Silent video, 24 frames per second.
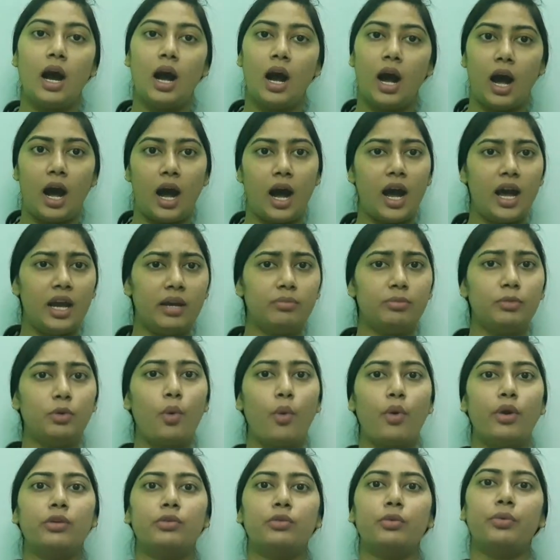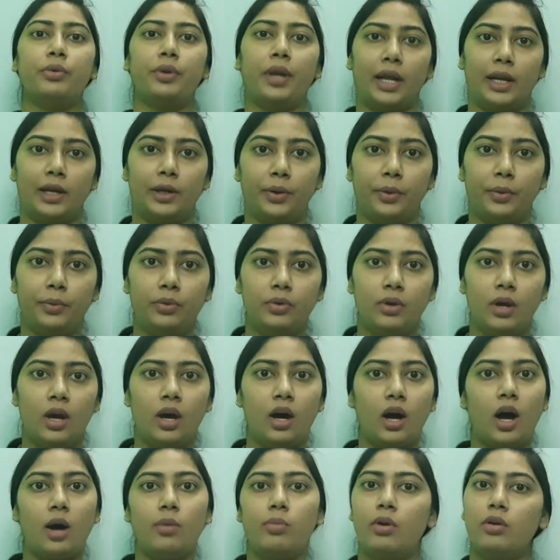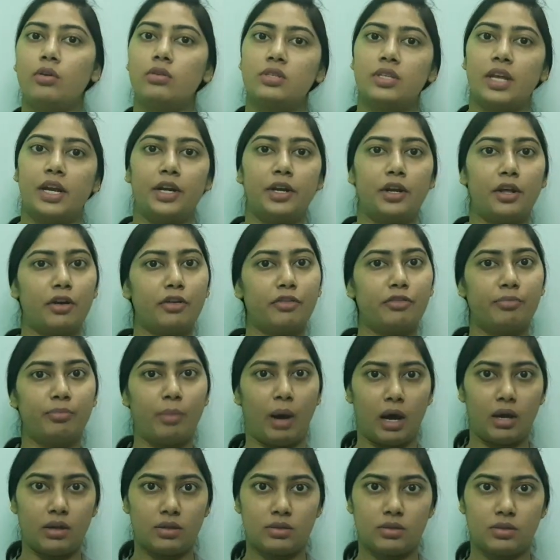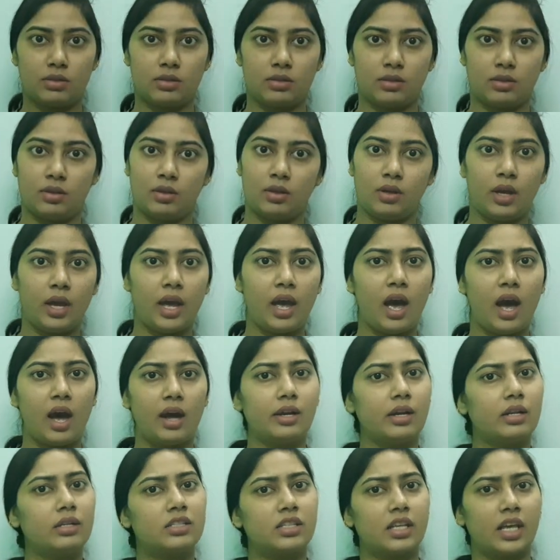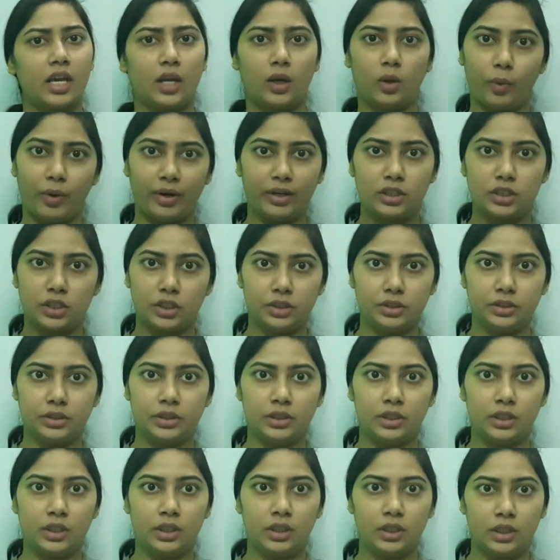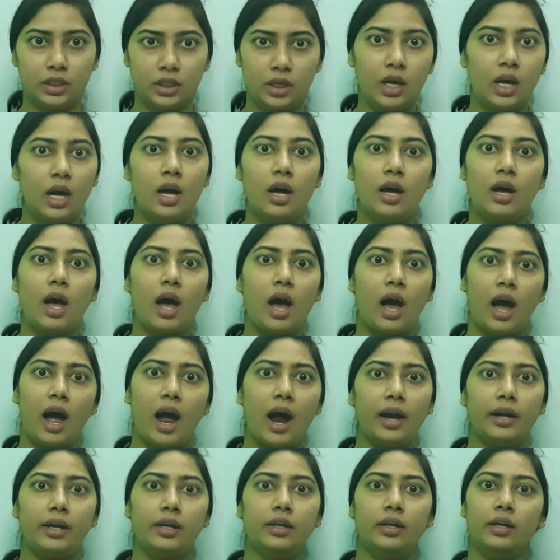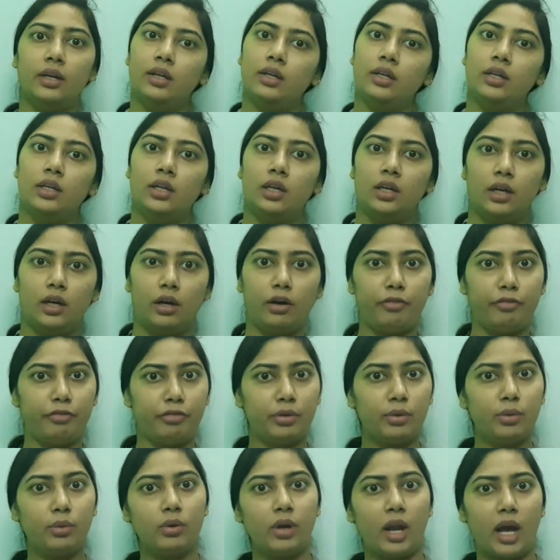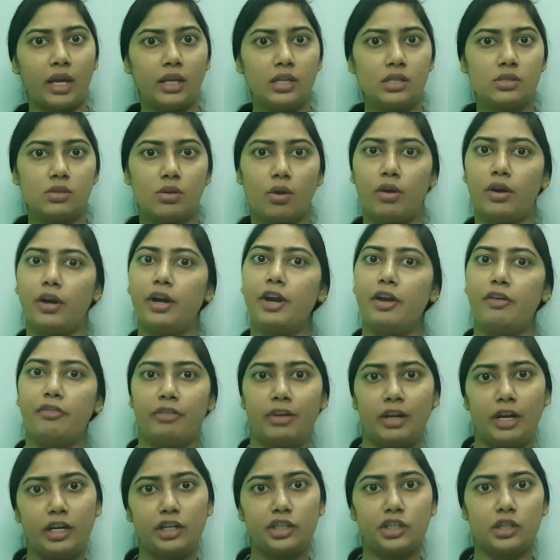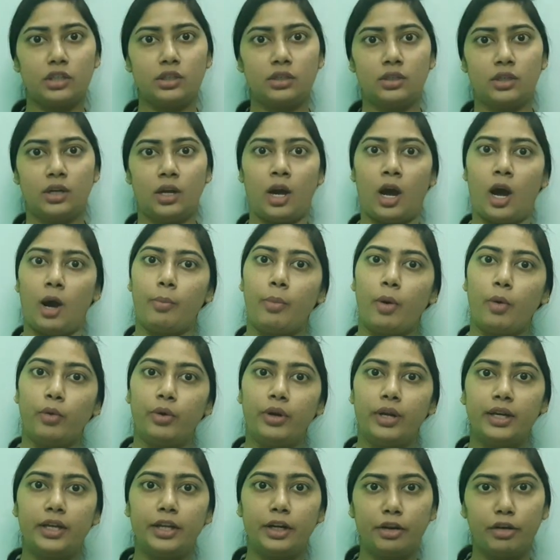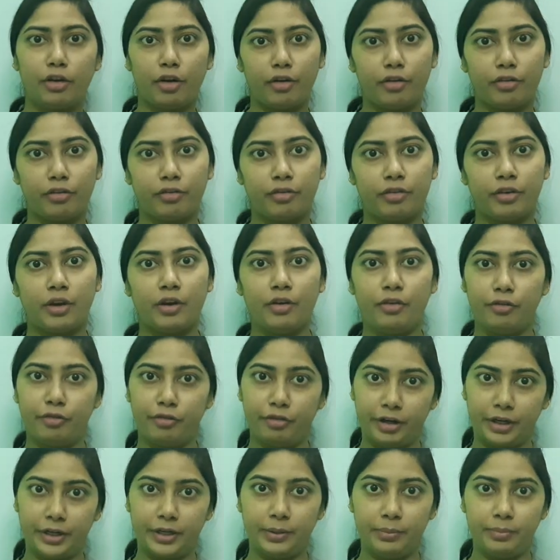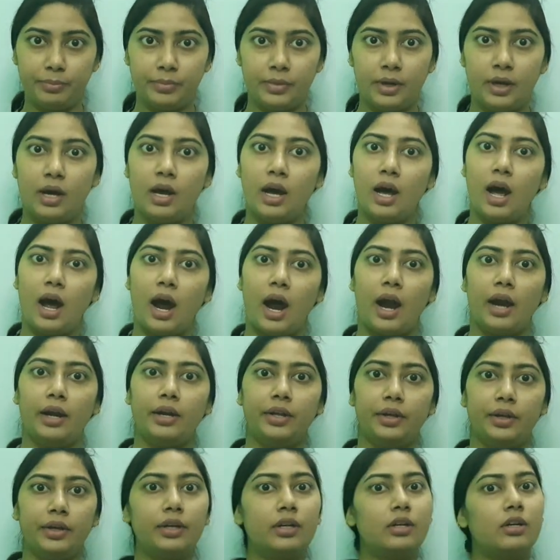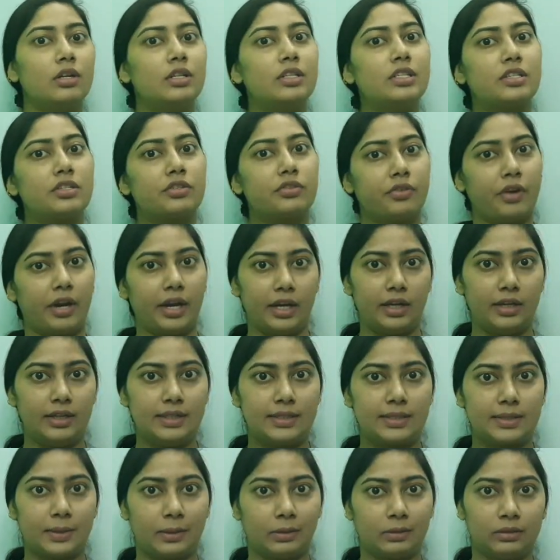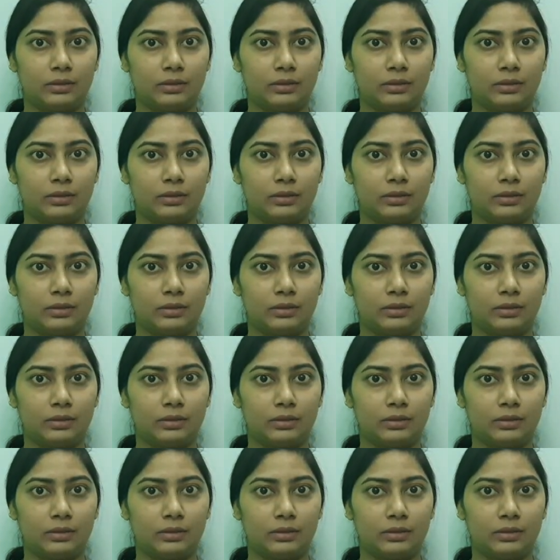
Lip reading: I am going to tell you about center of mass and its equation and a few lines or a definition about degree of freedom and constraints.